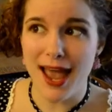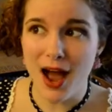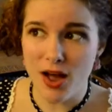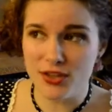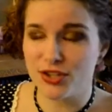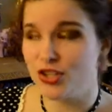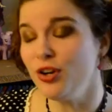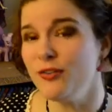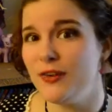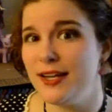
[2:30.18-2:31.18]
on the
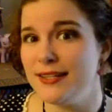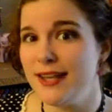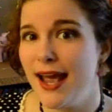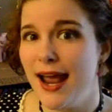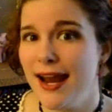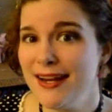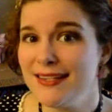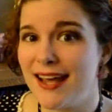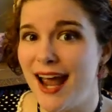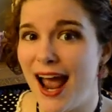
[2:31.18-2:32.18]
surface, is
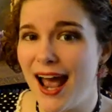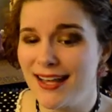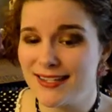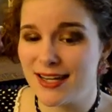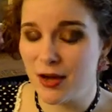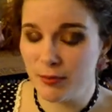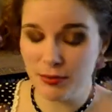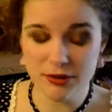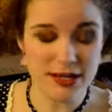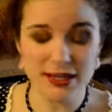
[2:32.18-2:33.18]
as
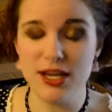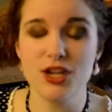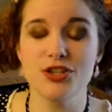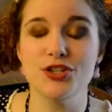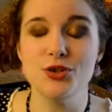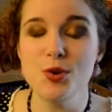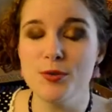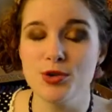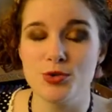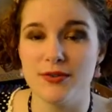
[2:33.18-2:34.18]
completely
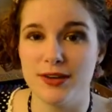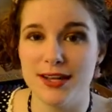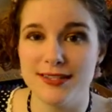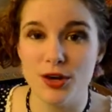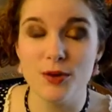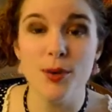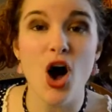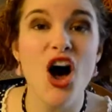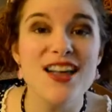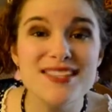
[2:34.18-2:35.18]
consumer driven as it could
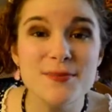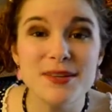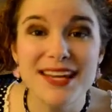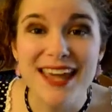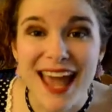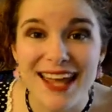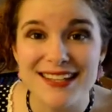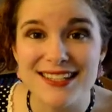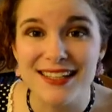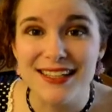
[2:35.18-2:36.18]
possibly get